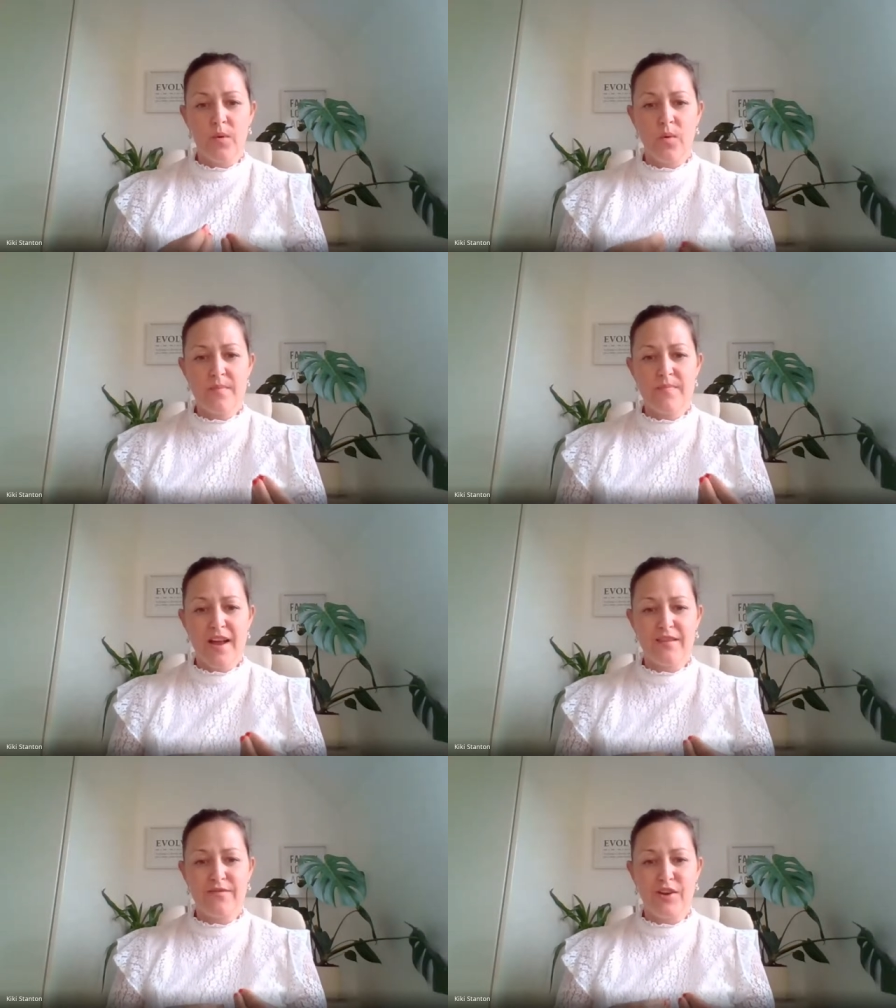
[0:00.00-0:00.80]
But what
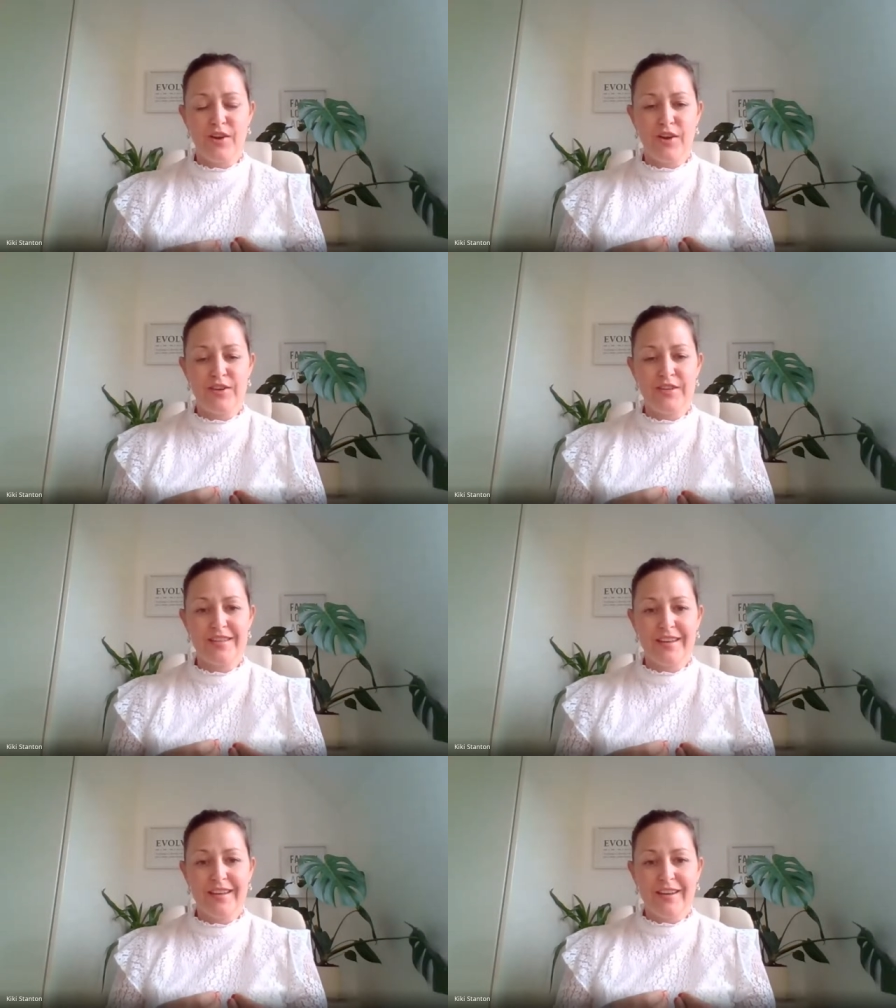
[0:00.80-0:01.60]
about if you learned
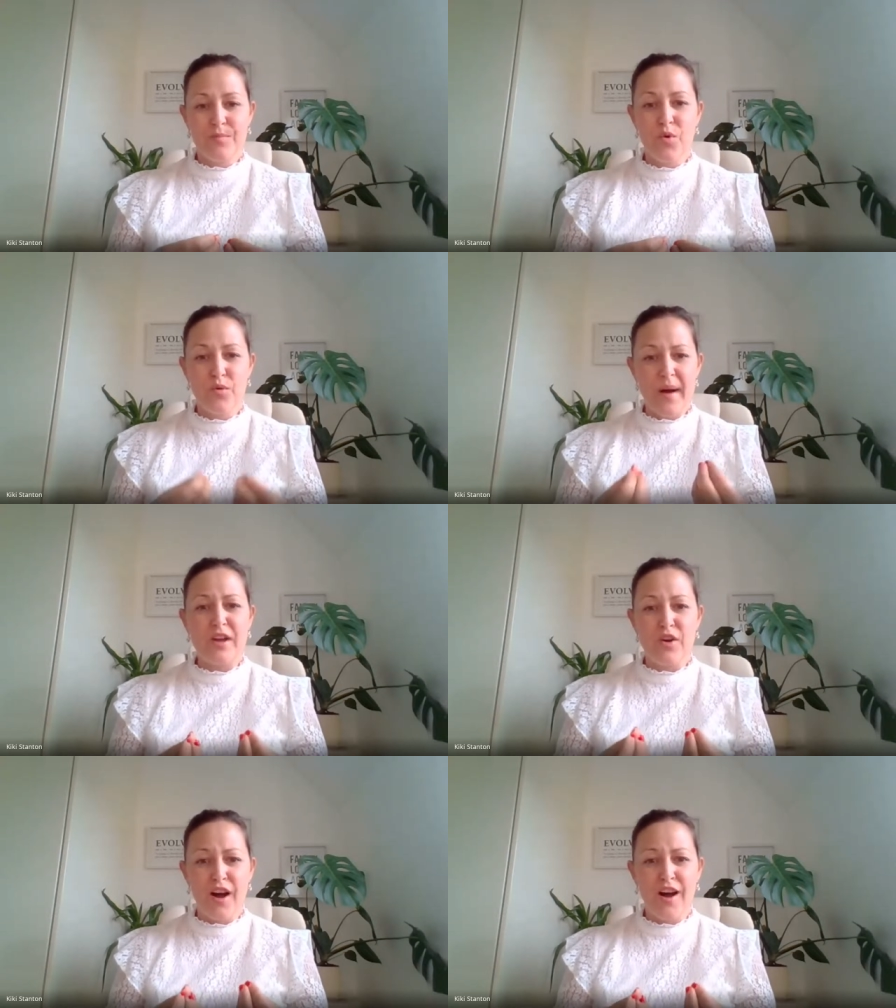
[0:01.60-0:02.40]
more
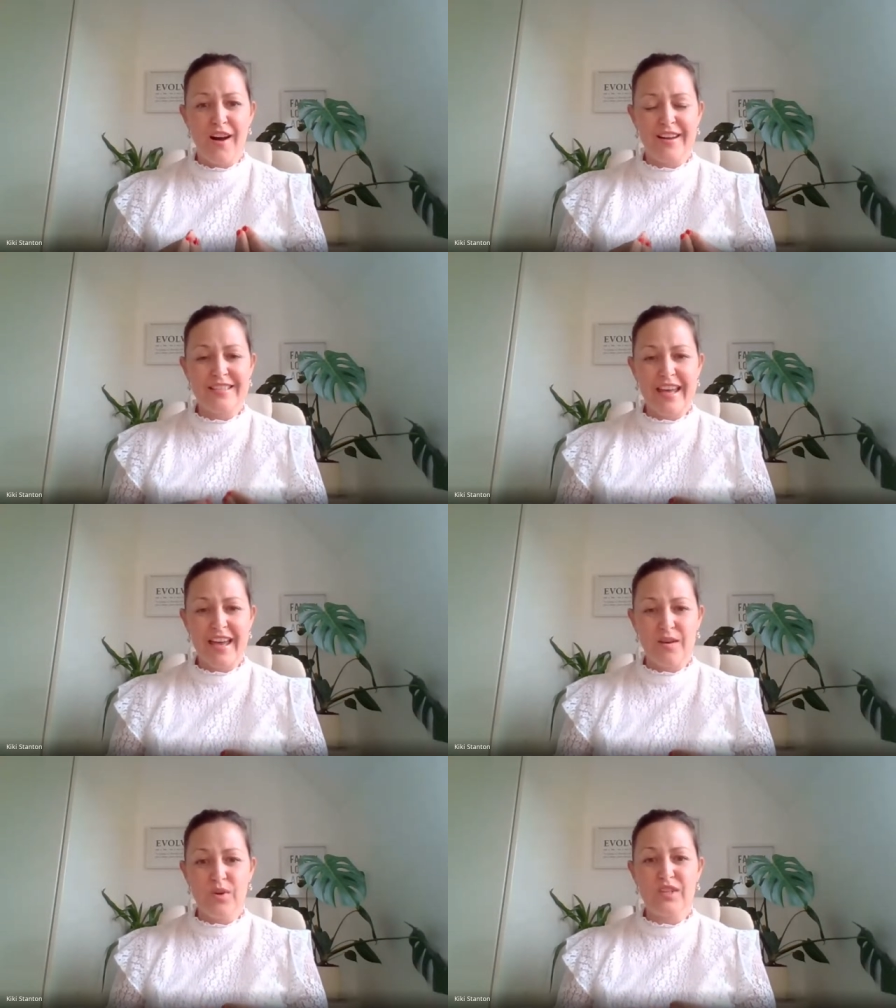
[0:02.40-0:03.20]
about your heart
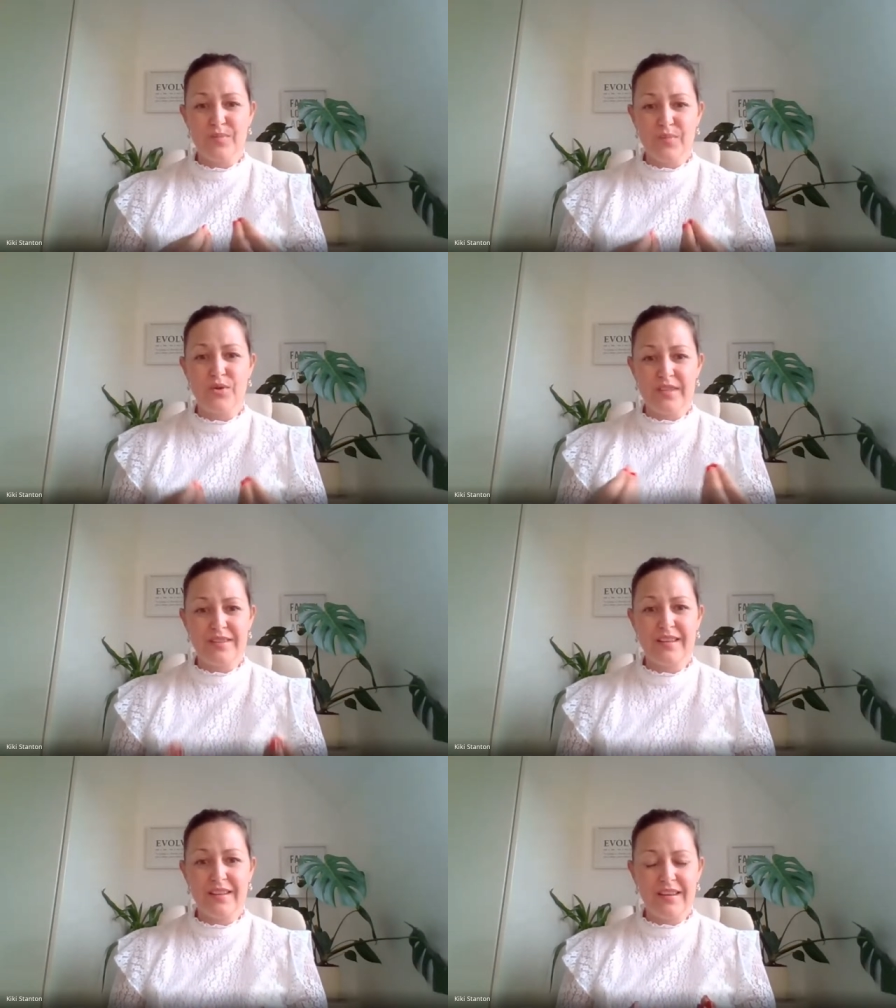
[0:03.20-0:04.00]
and what's
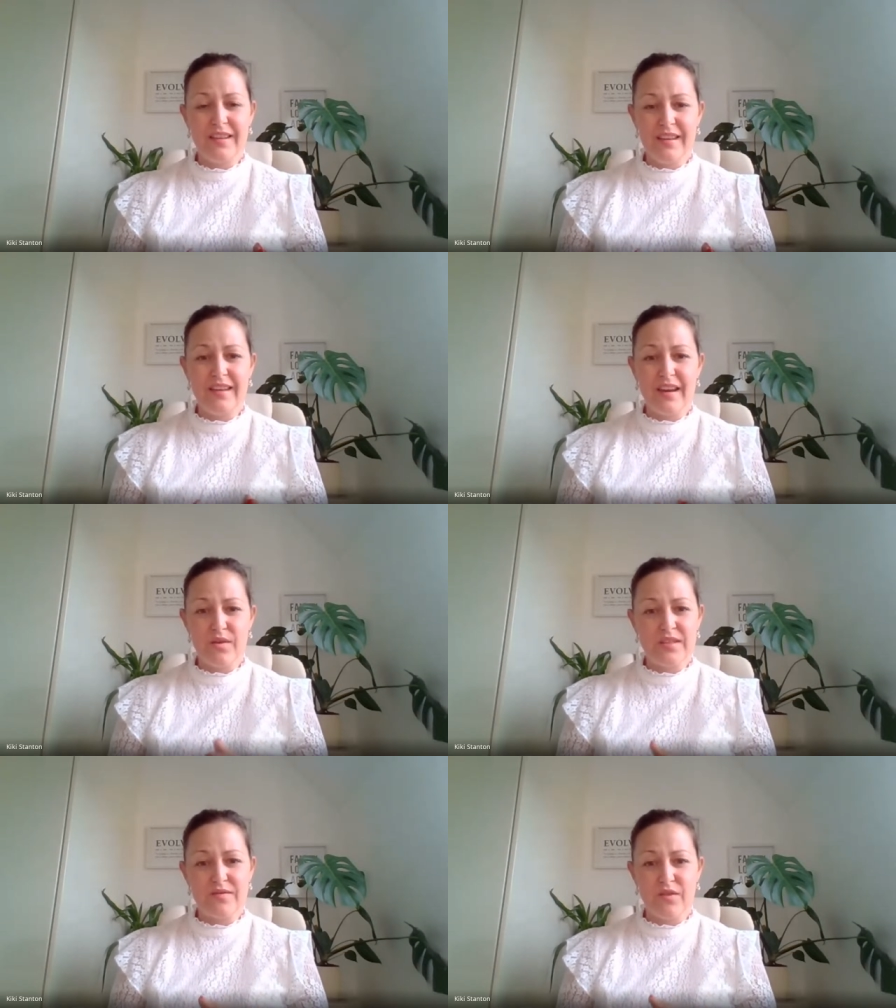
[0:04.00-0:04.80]
important in, in the areas